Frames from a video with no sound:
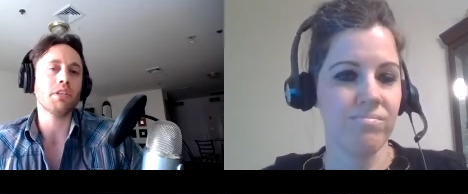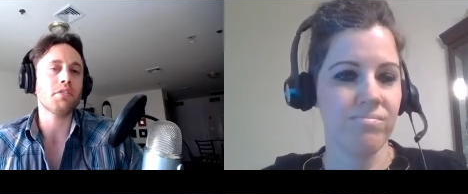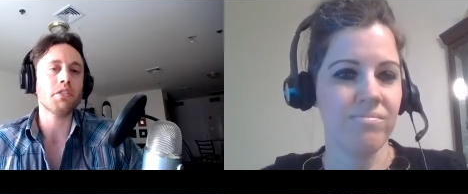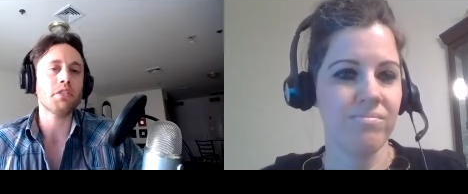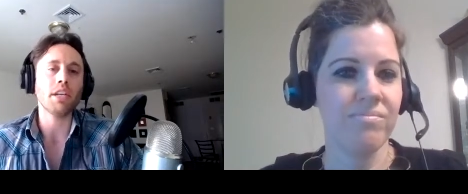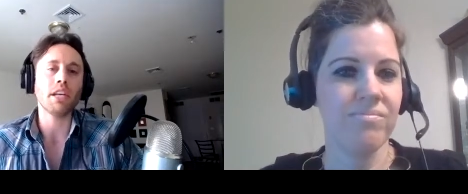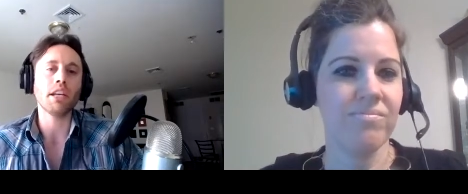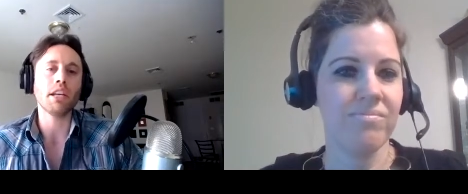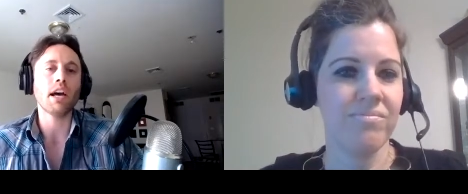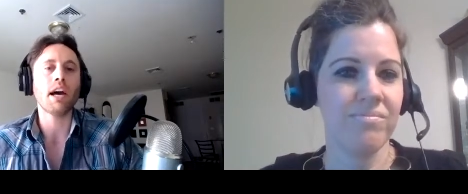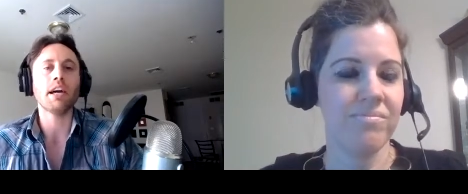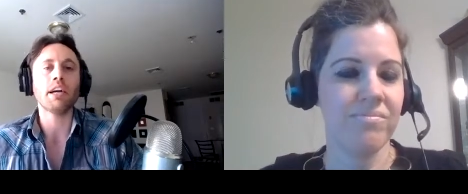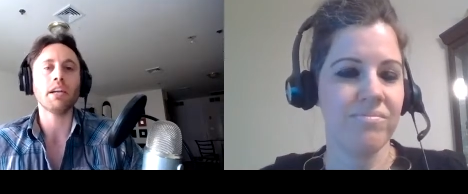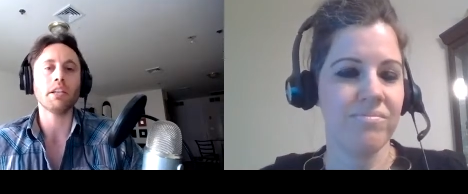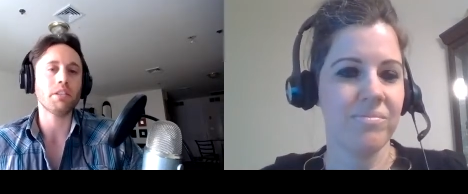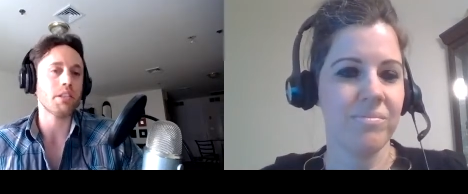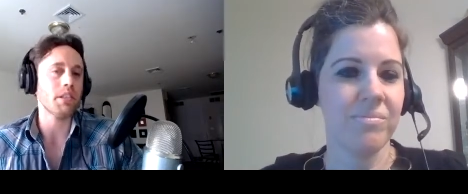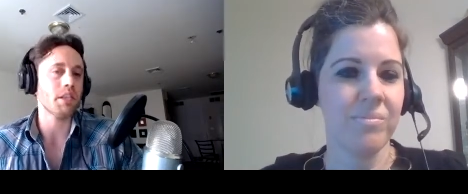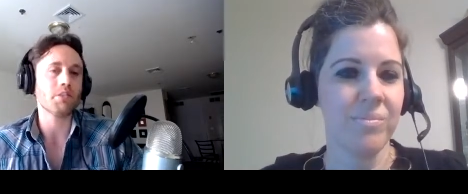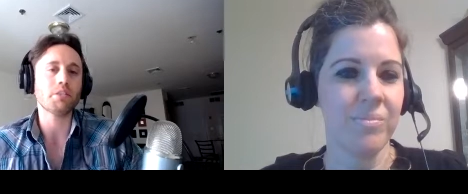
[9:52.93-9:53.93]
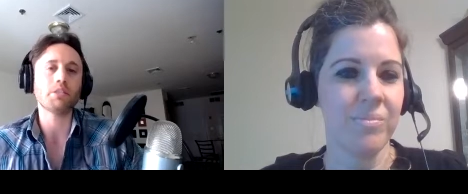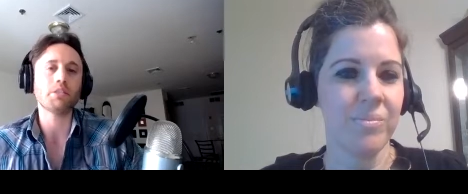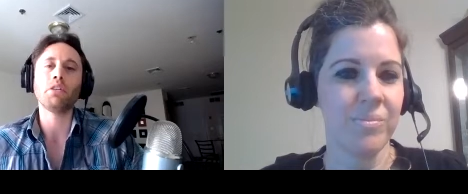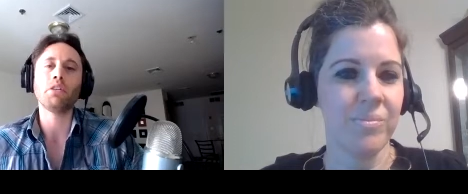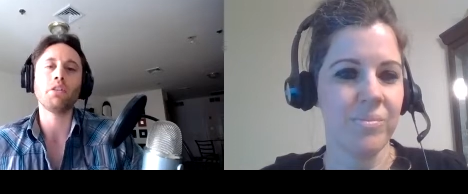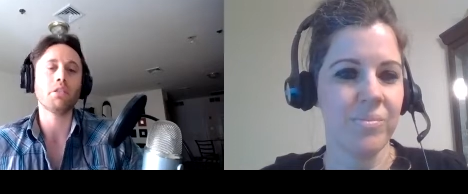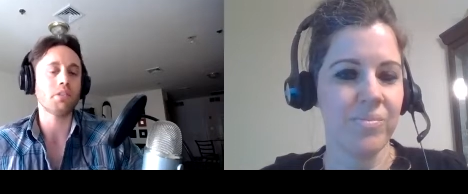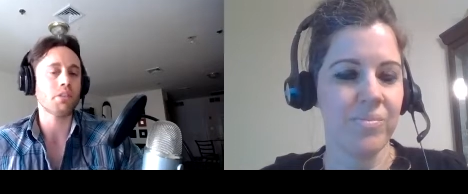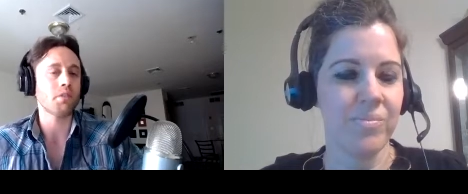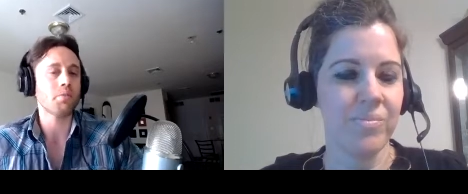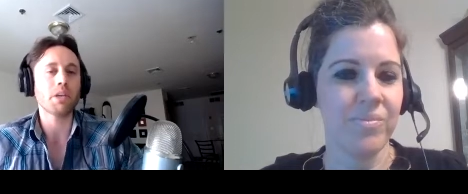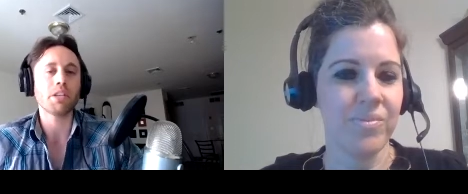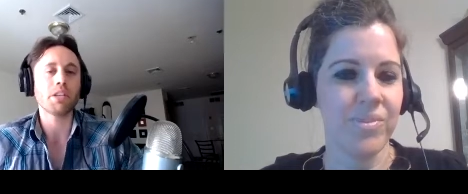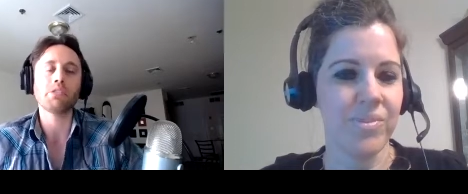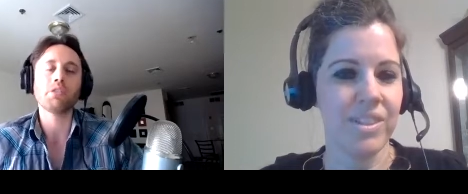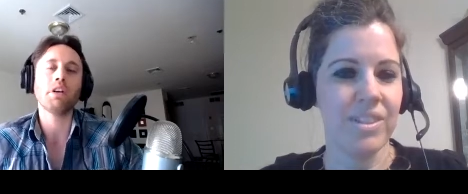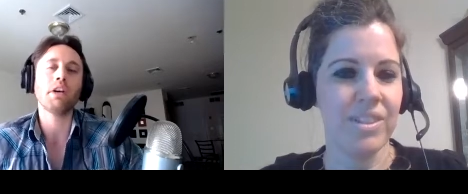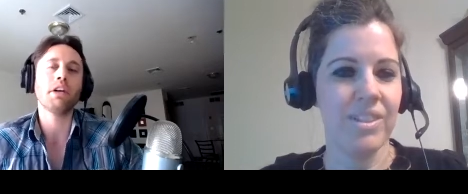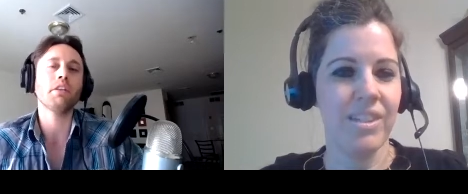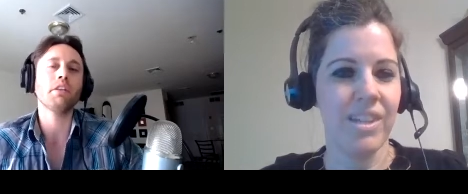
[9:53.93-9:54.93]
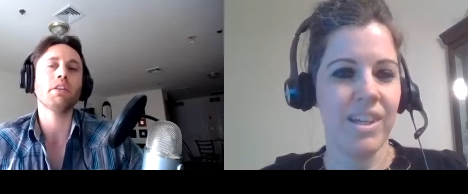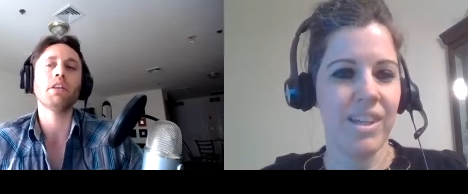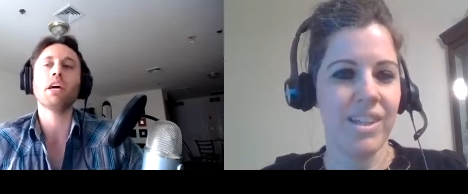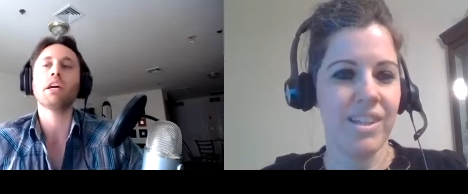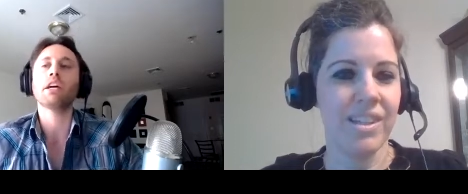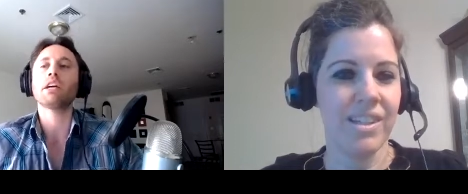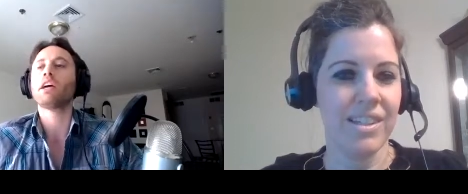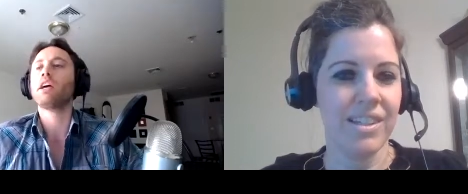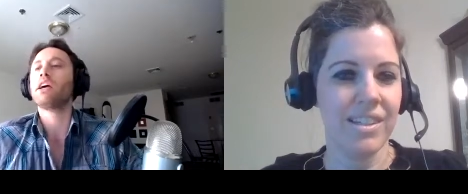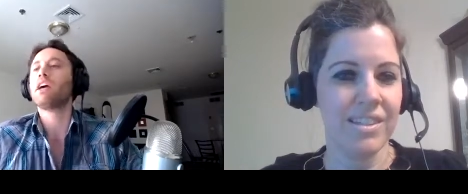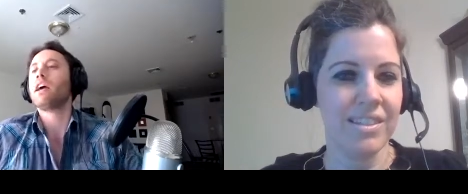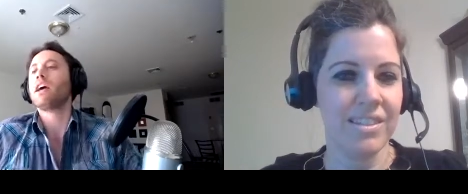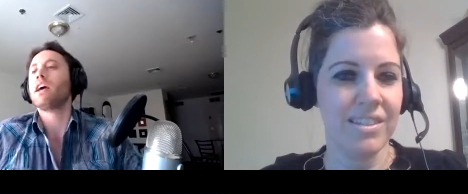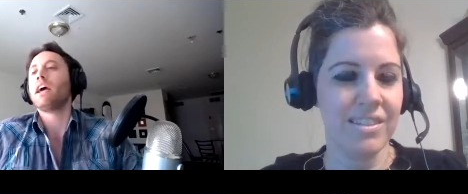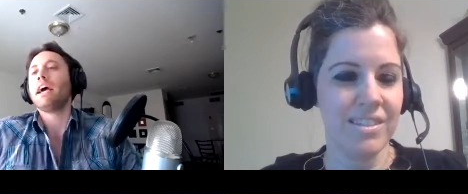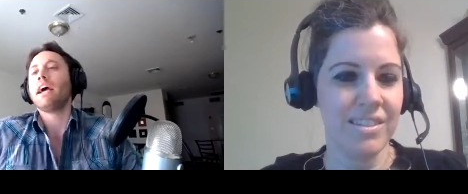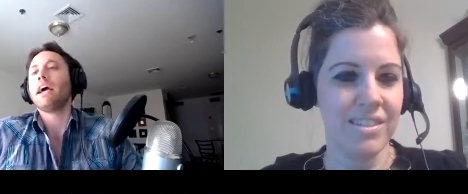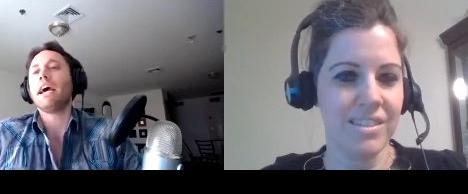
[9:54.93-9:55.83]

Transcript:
Speaker 1: CNI and TSO and special ed and the yeah. like.